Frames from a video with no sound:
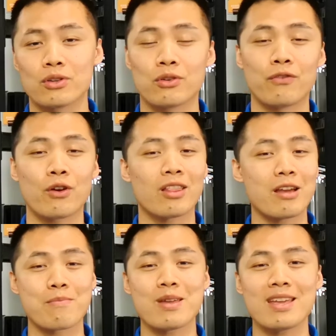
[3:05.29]
So if you're
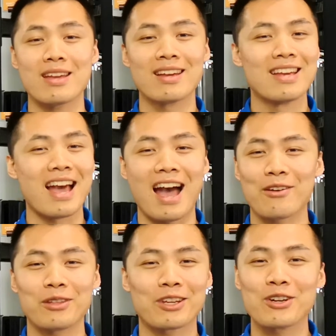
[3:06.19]
like me, I
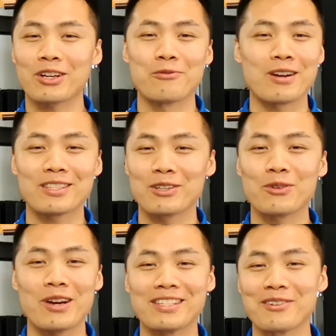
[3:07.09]
only cook once or
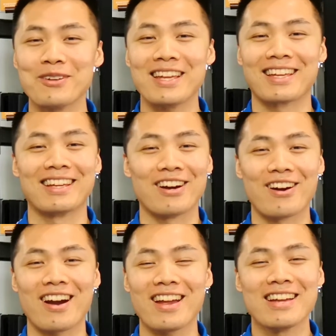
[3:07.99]
twice a week, all
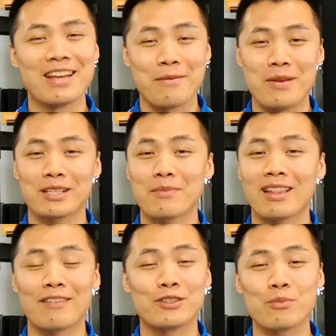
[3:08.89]
right? It makes my
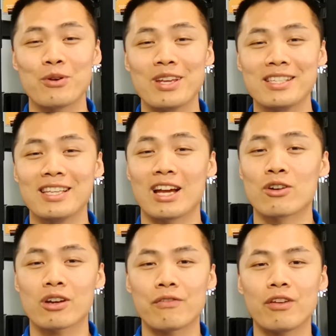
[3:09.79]
life super easy. I
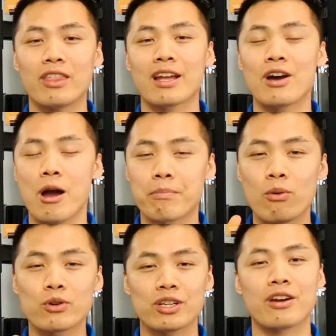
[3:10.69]
cook everything out, I
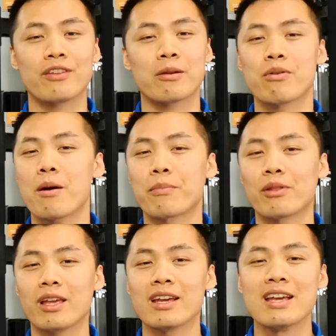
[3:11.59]
portion everything
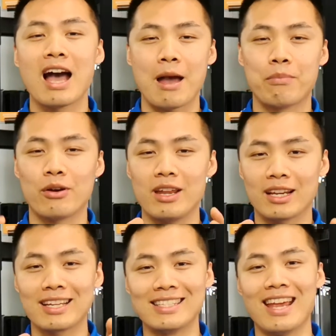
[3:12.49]
properly, I put it
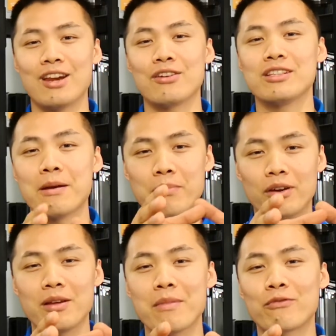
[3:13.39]
in containers, I put
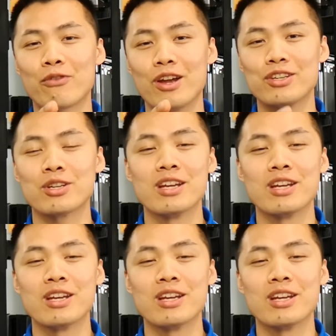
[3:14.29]
it in my fridge,